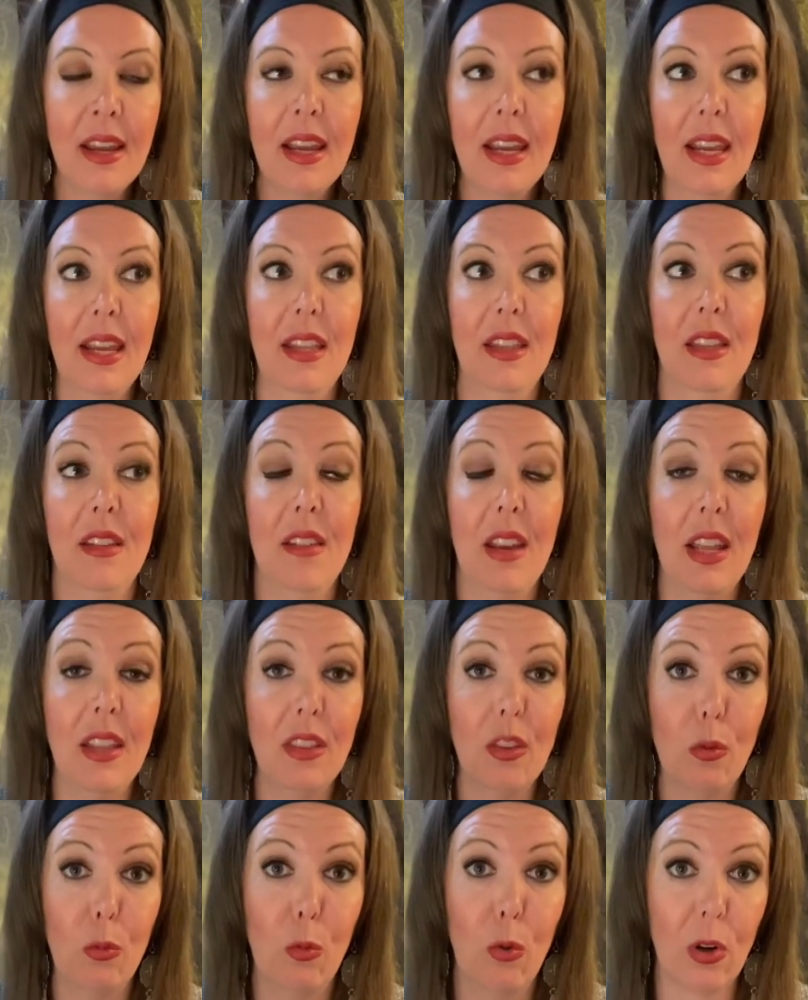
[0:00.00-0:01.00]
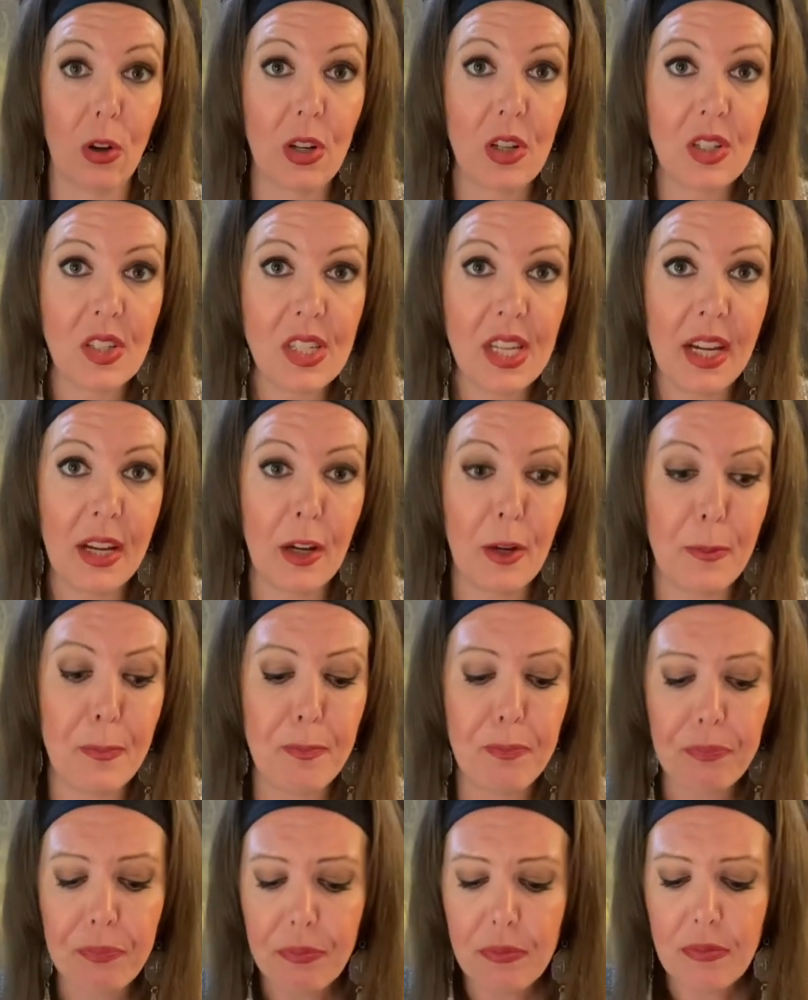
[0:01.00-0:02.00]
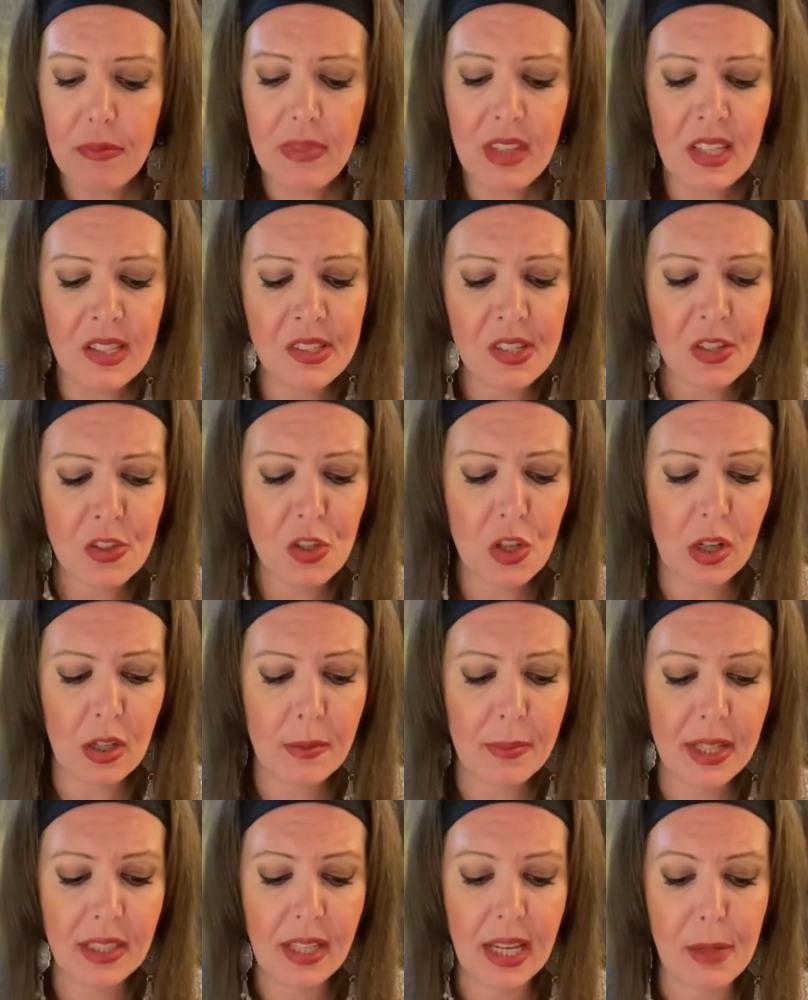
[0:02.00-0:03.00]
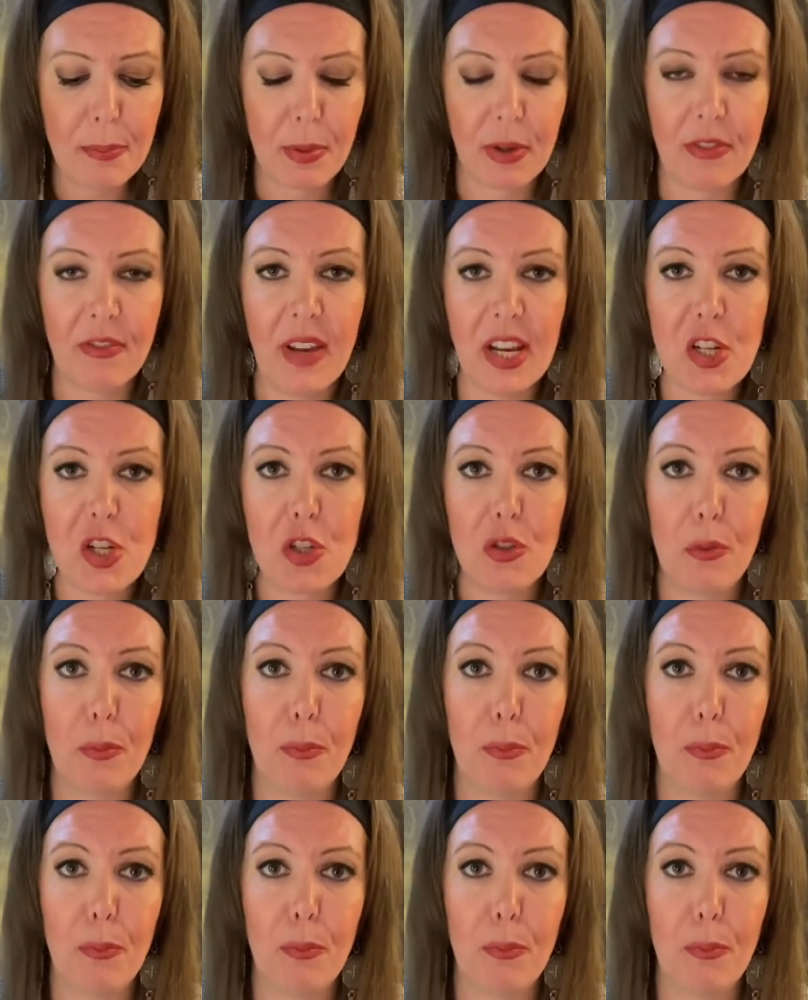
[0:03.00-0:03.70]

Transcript: in in the works here this can talk about like professional